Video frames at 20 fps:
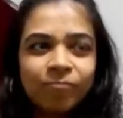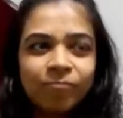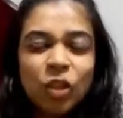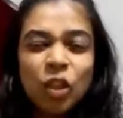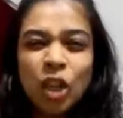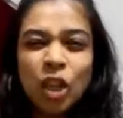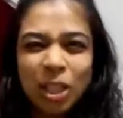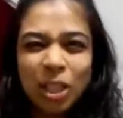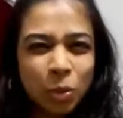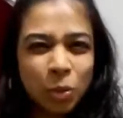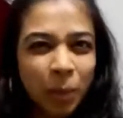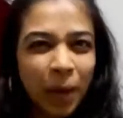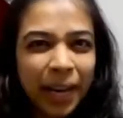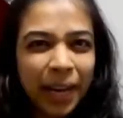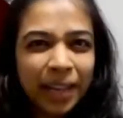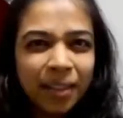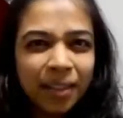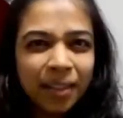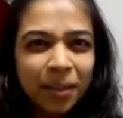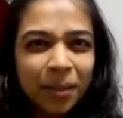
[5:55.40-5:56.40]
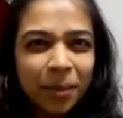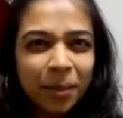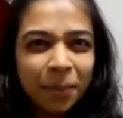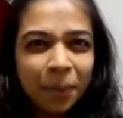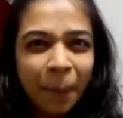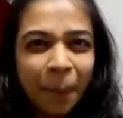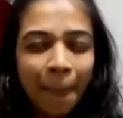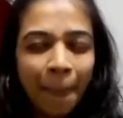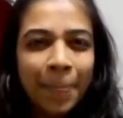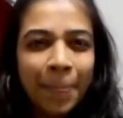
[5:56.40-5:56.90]
judgmental,
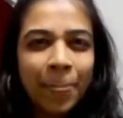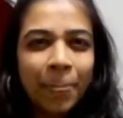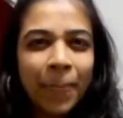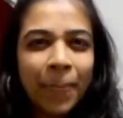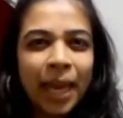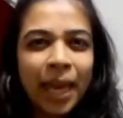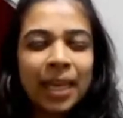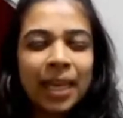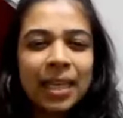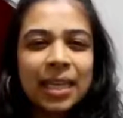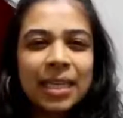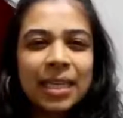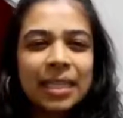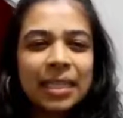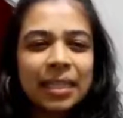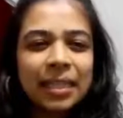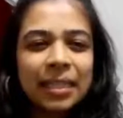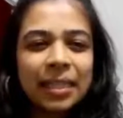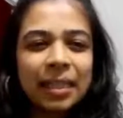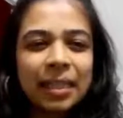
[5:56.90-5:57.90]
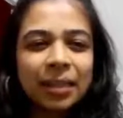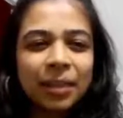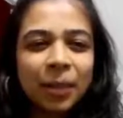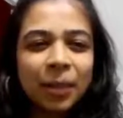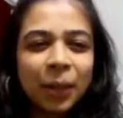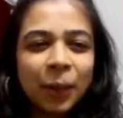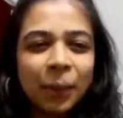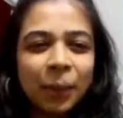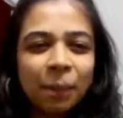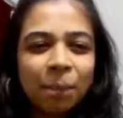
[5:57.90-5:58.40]
because
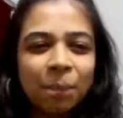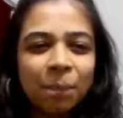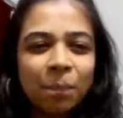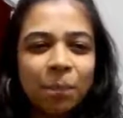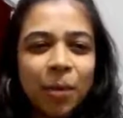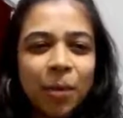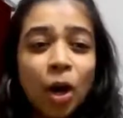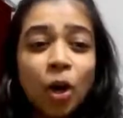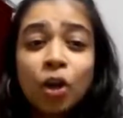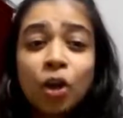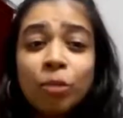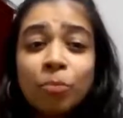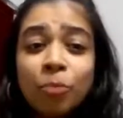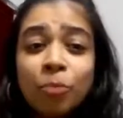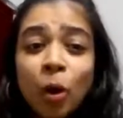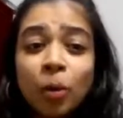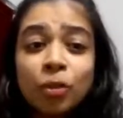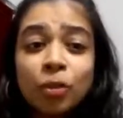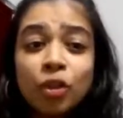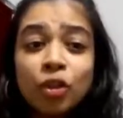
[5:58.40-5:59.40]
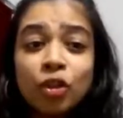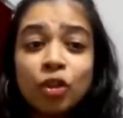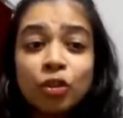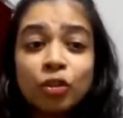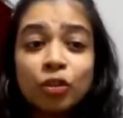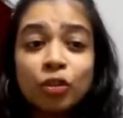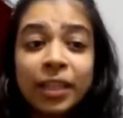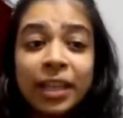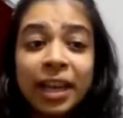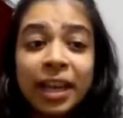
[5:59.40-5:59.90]
a good mom's
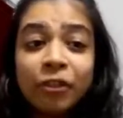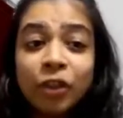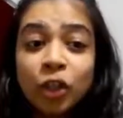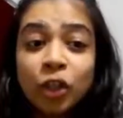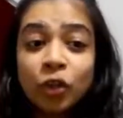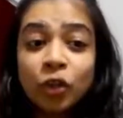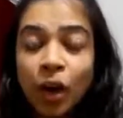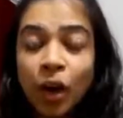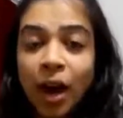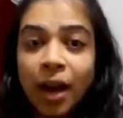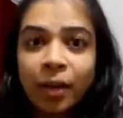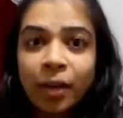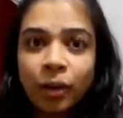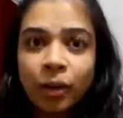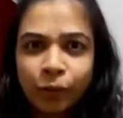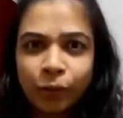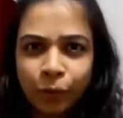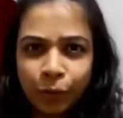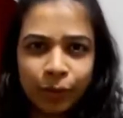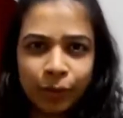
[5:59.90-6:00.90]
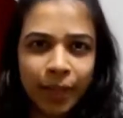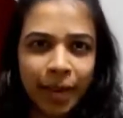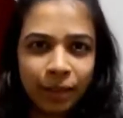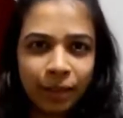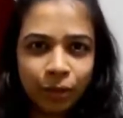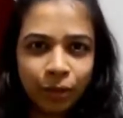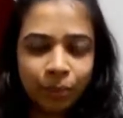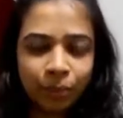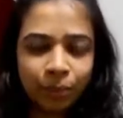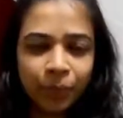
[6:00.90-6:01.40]
children never cry or throw
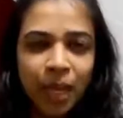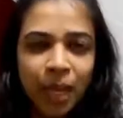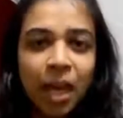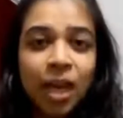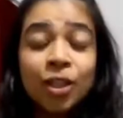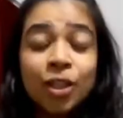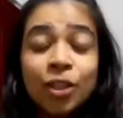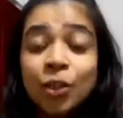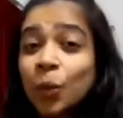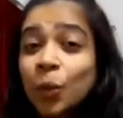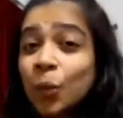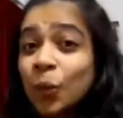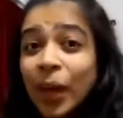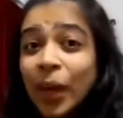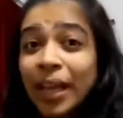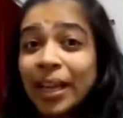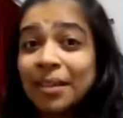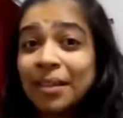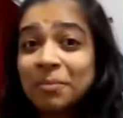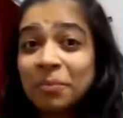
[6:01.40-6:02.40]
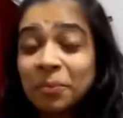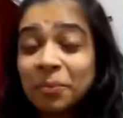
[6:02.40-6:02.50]
tantrum. So, well,